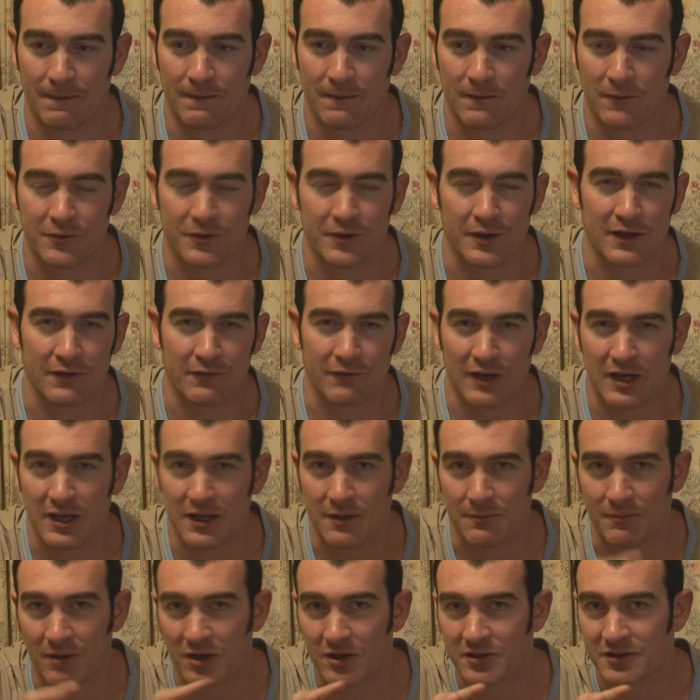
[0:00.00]
You think of any
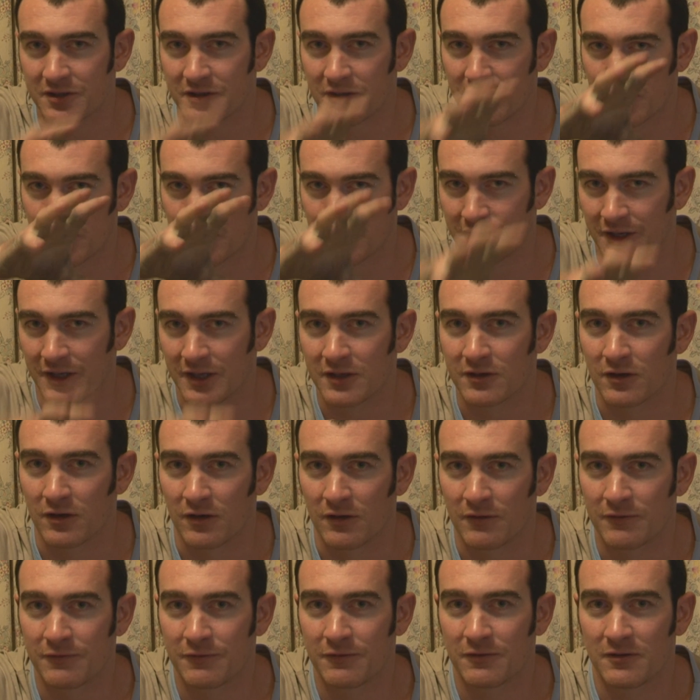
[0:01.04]
emotion you can think
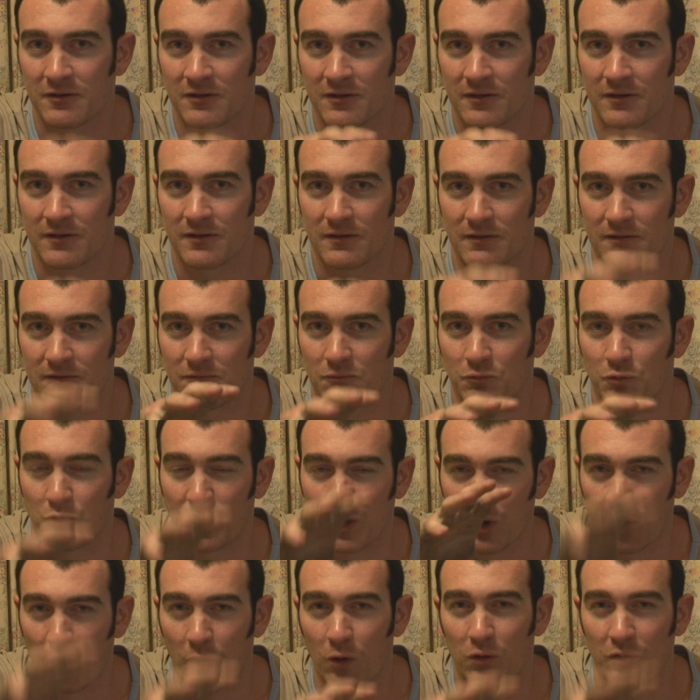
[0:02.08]
of,
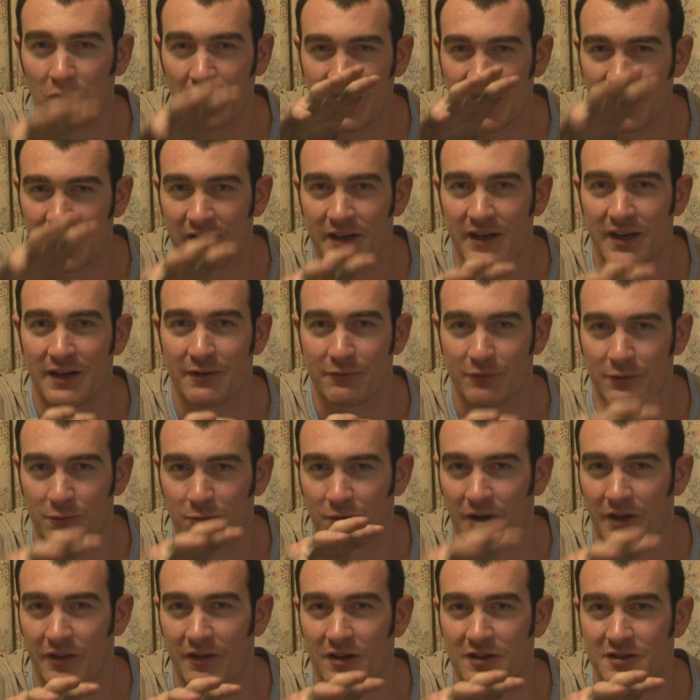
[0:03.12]
we all hit every
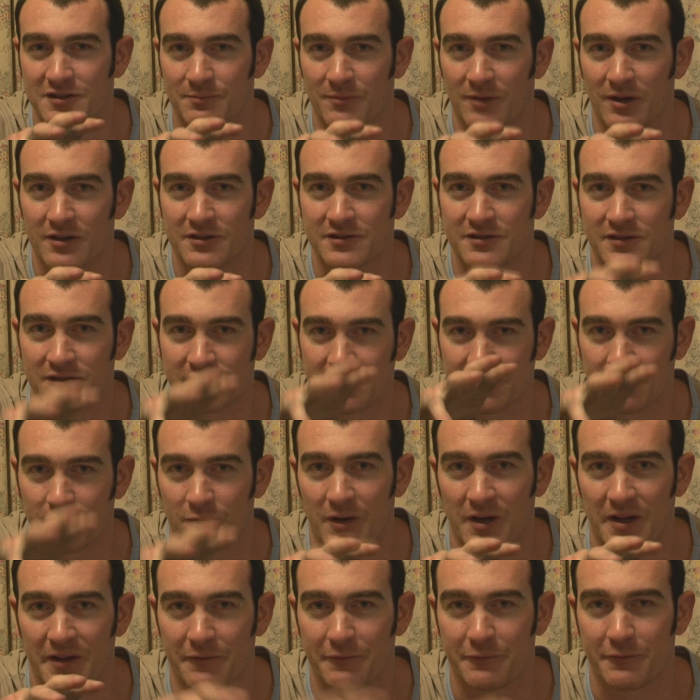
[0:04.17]
one of those emotions
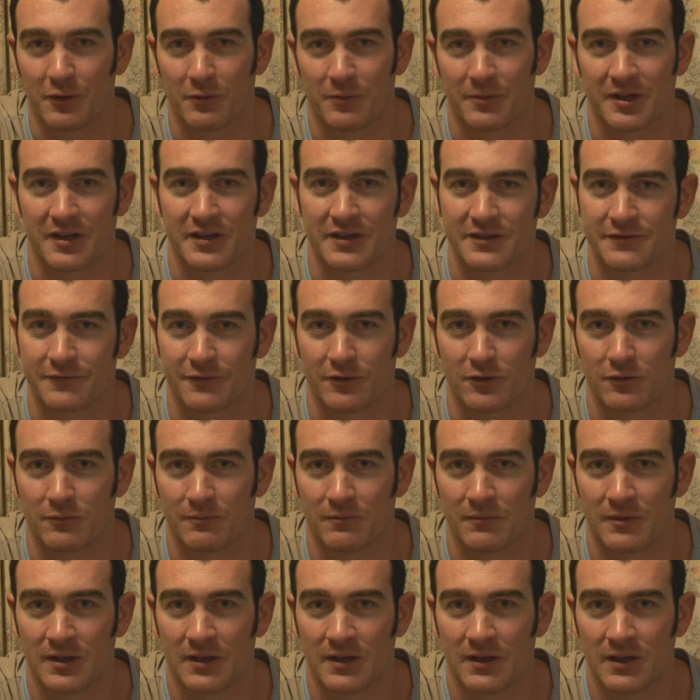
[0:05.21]
throughout the filming of this film.
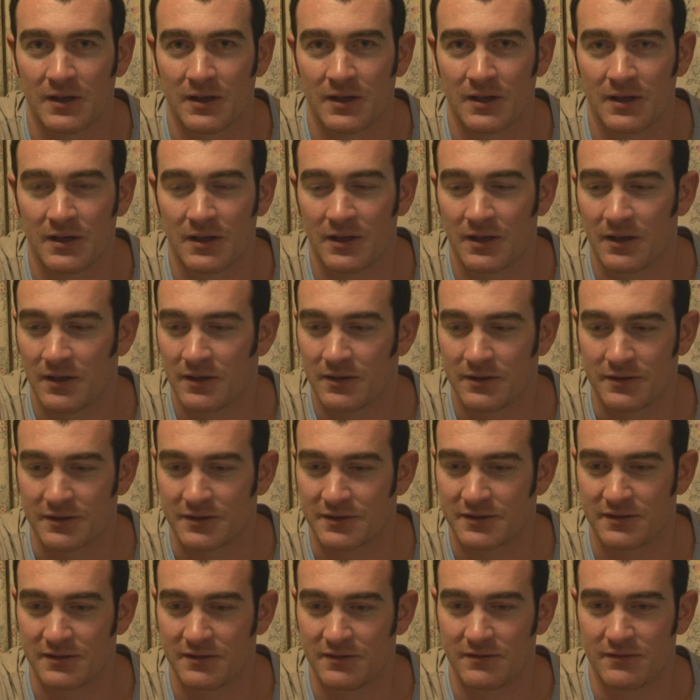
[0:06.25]

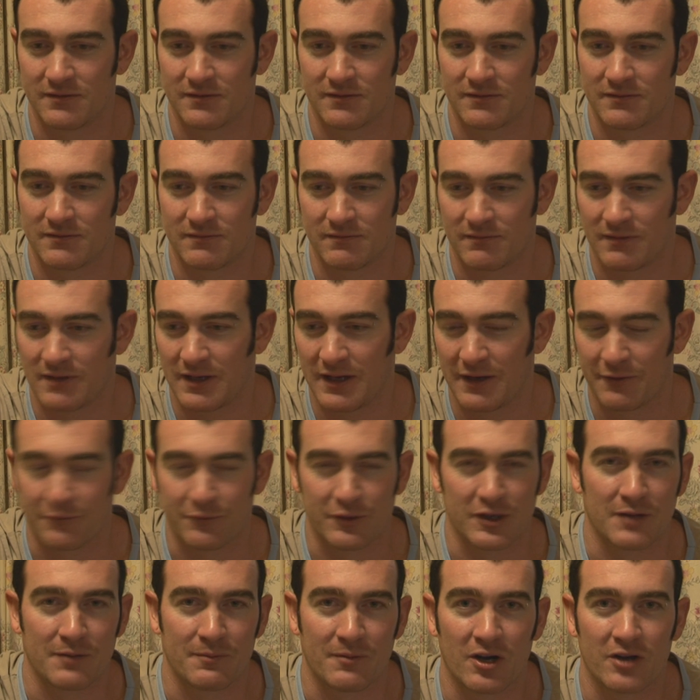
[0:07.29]
Just
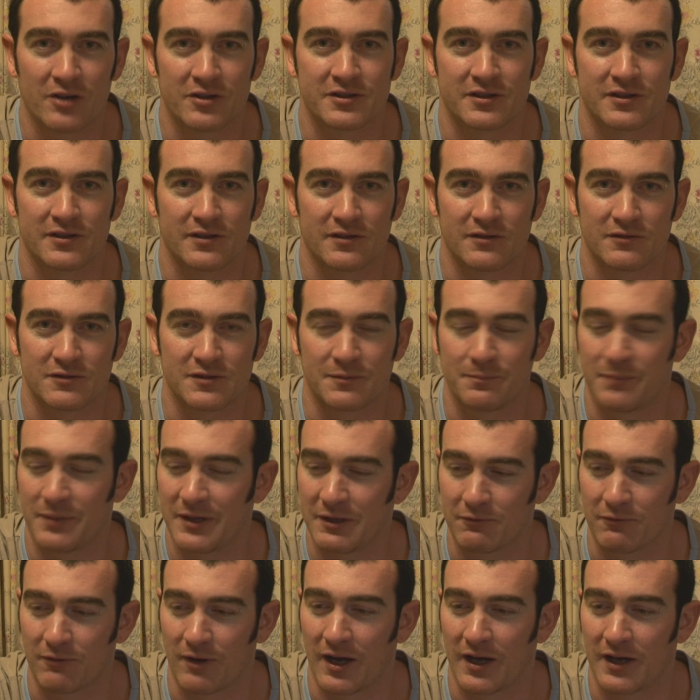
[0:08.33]
every emotion. There was a
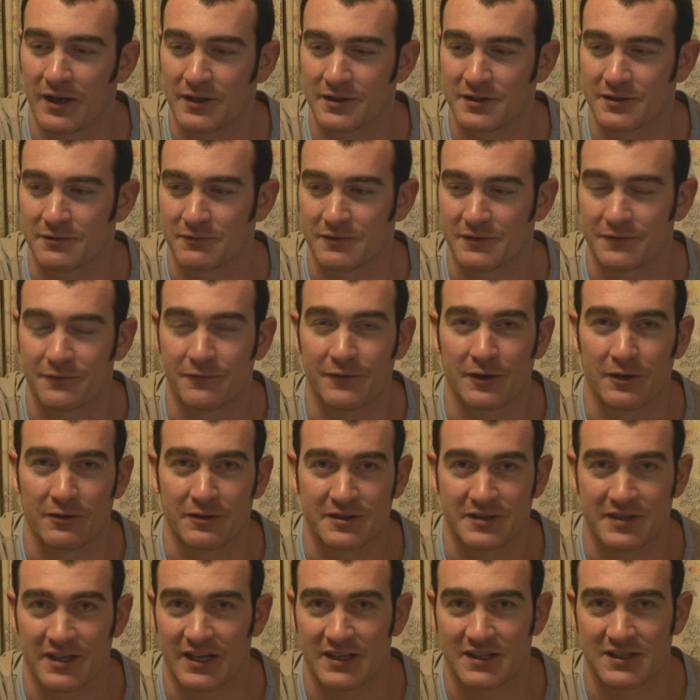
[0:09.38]
big range. It was very
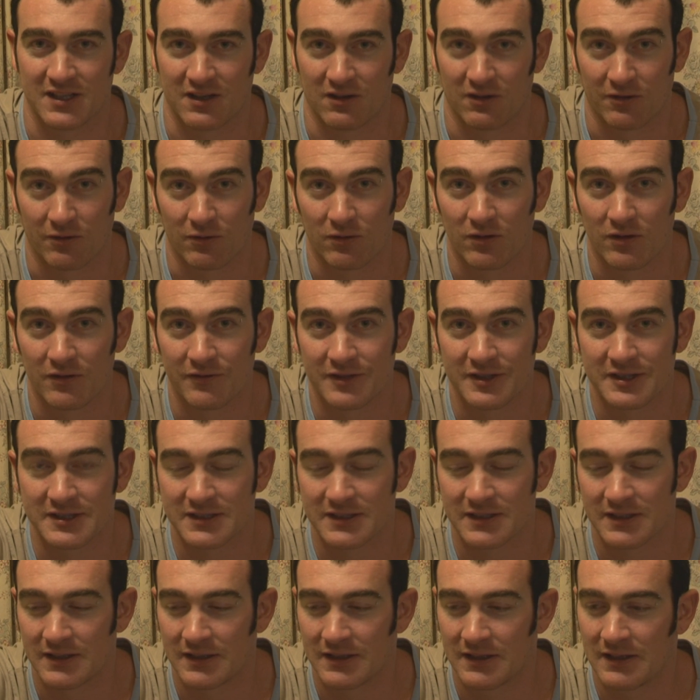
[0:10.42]
taxing on all of
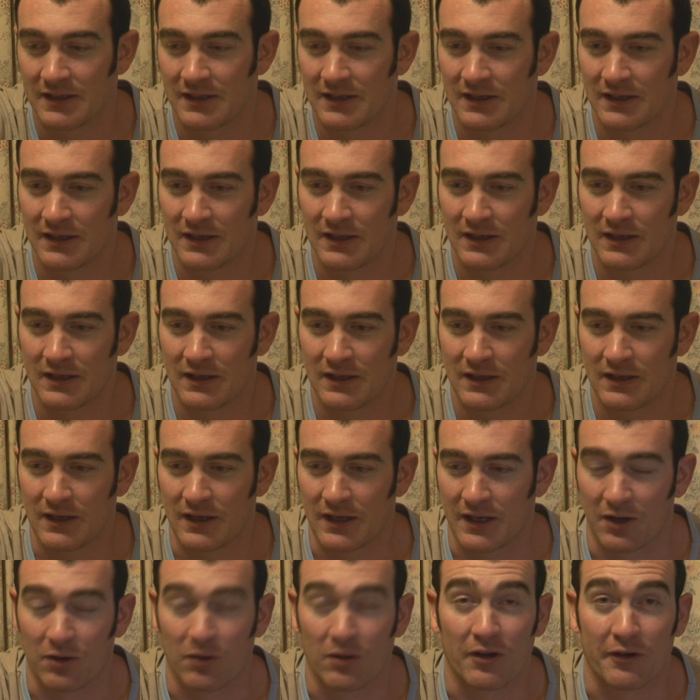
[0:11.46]
us,
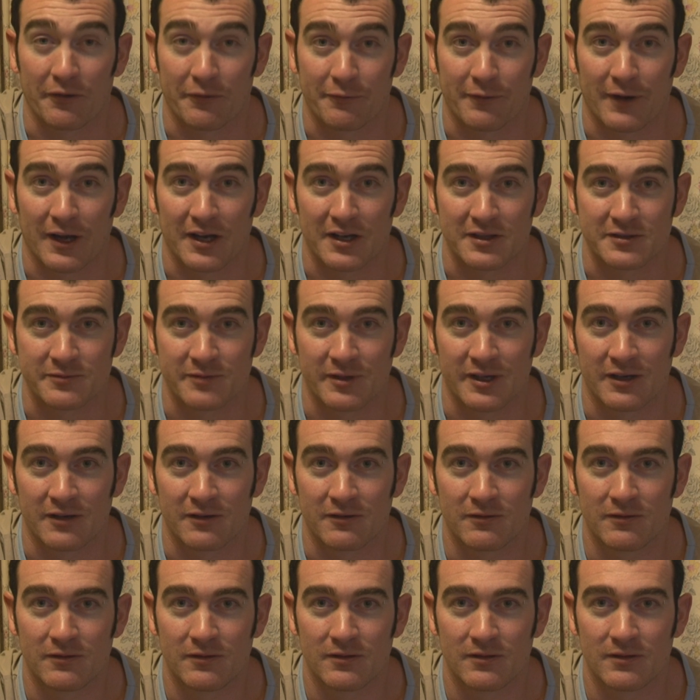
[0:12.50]
and a lot of fun as
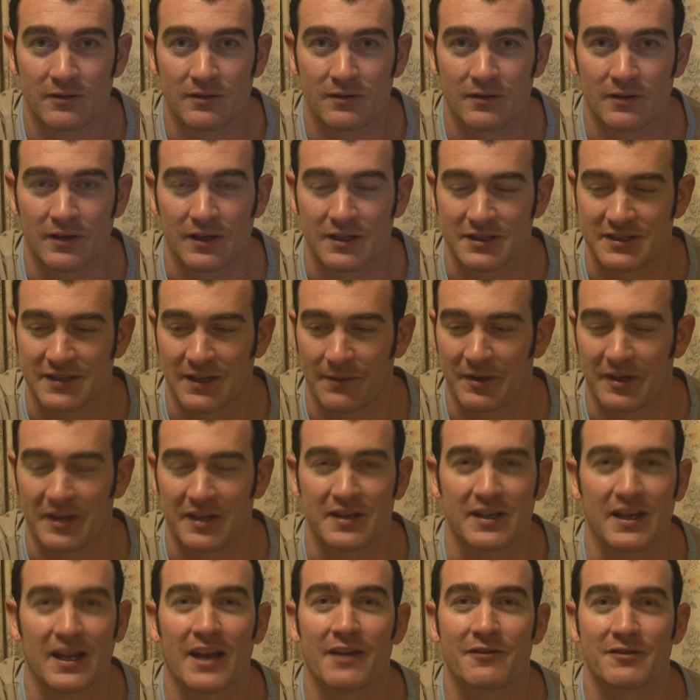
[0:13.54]
well, and
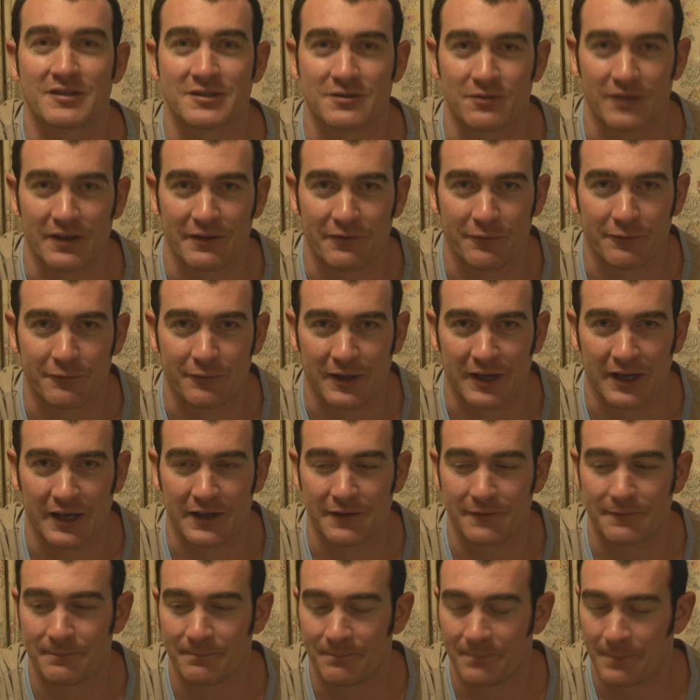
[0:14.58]
something none of us will ever
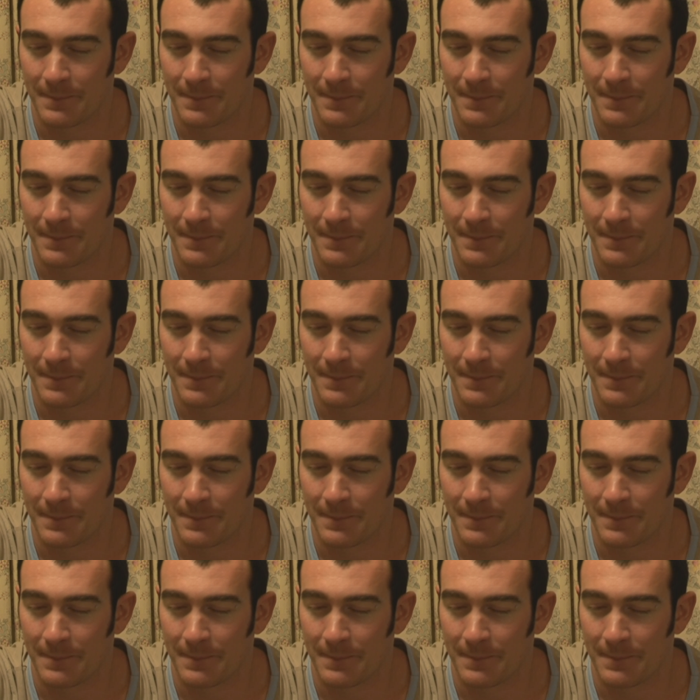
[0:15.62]
forget.